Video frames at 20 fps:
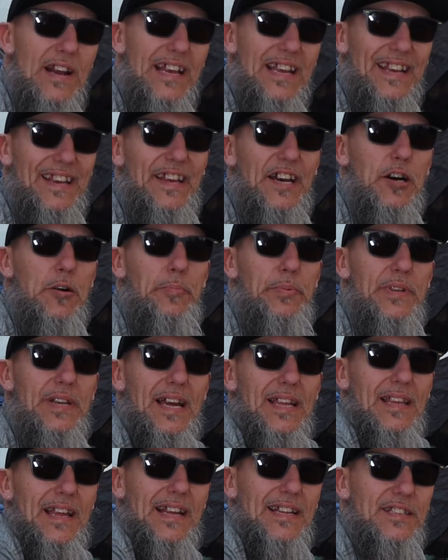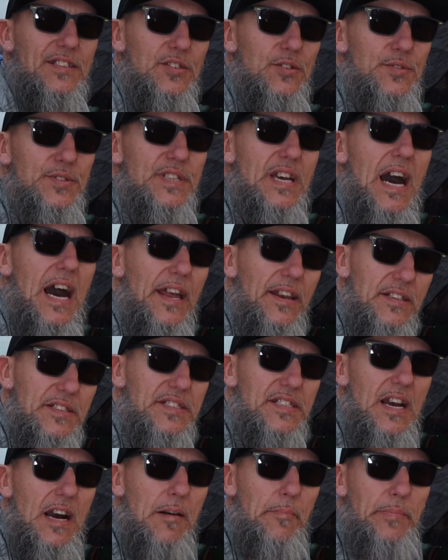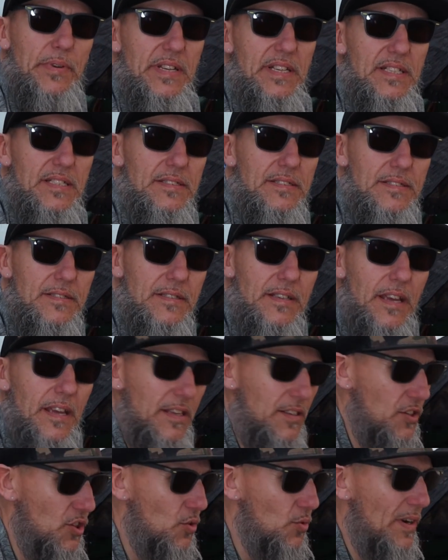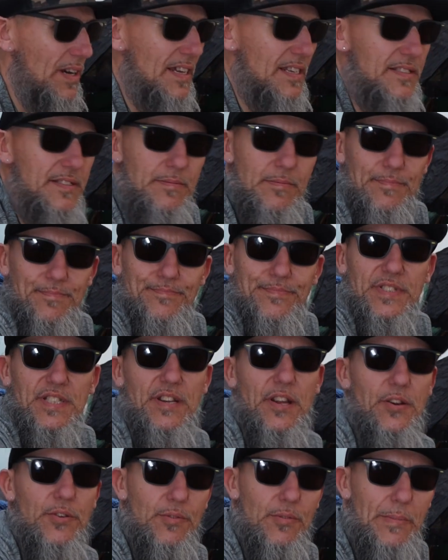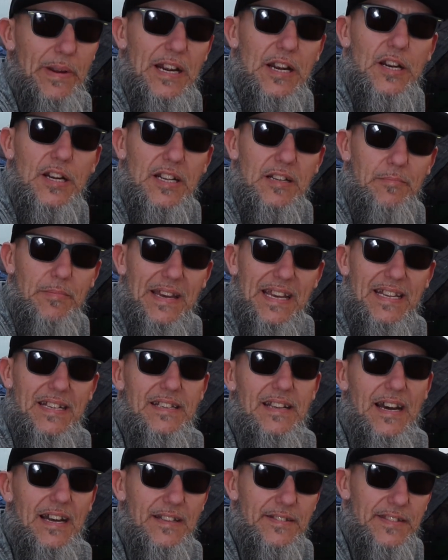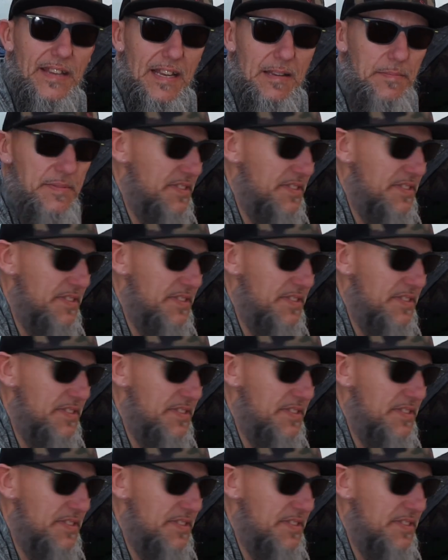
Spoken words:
I can help it, I like to use cottage companies and US, American made type